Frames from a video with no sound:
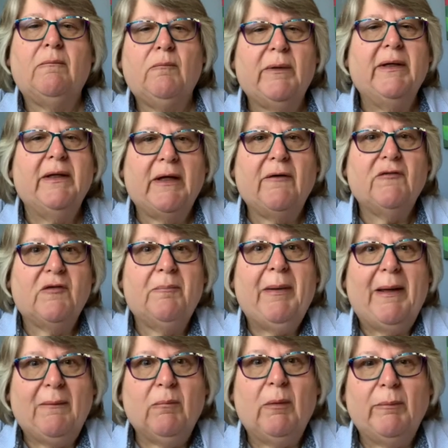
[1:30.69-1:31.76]
We can go to
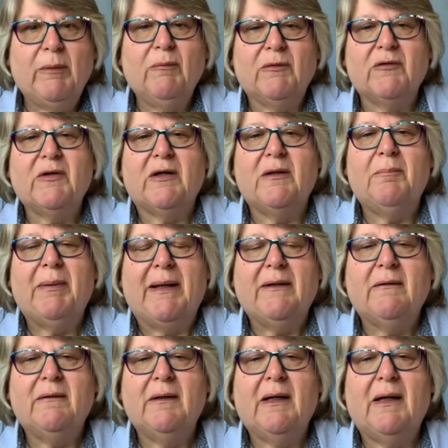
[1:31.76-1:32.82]
bed when we want to go to bed.
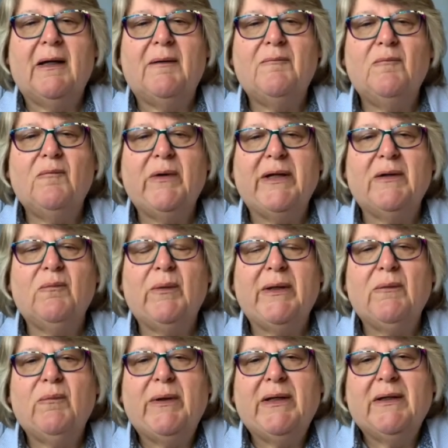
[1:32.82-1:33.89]

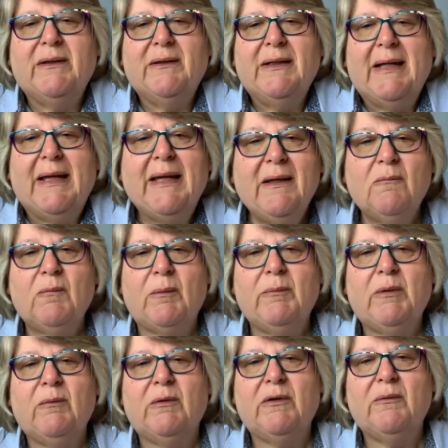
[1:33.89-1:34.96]
We can eat when
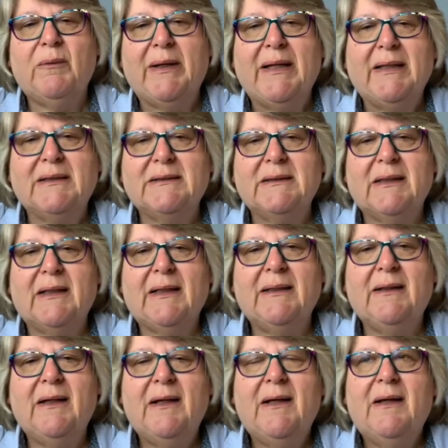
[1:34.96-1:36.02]
we want to eat.
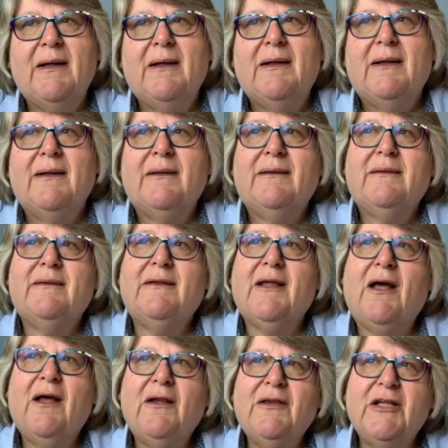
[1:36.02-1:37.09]
And
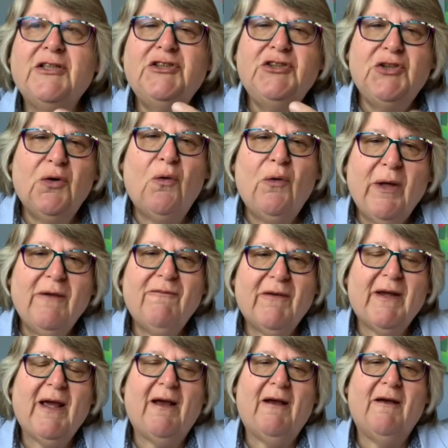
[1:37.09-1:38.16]
the joy
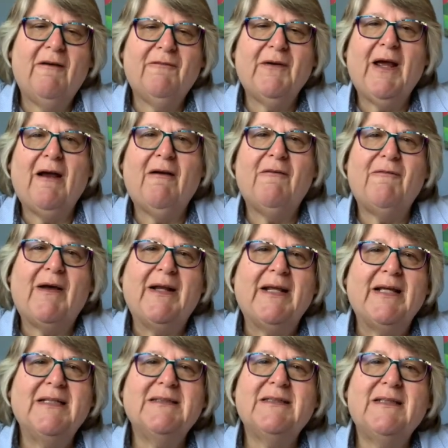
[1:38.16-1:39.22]
of caravanning
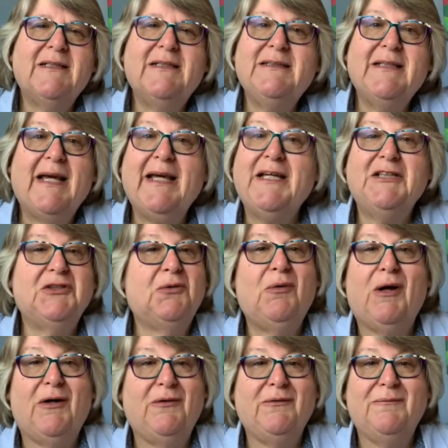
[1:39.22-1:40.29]
is that the day is your
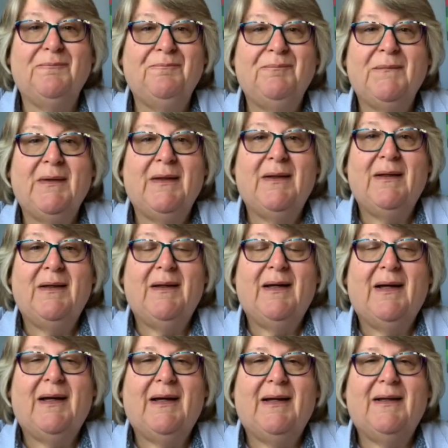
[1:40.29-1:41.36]
own,
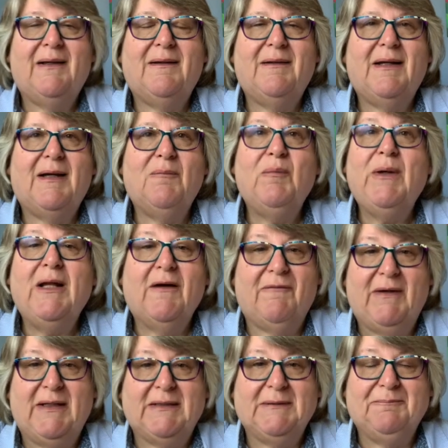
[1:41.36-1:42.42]
and we love
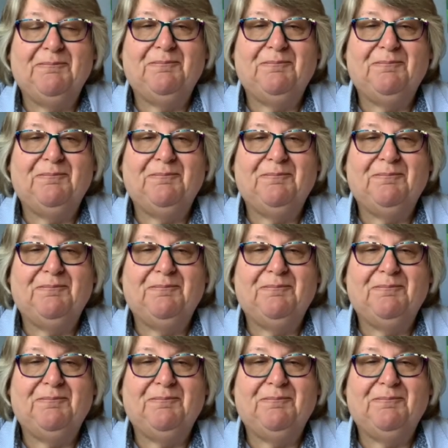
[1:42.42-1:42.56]
it.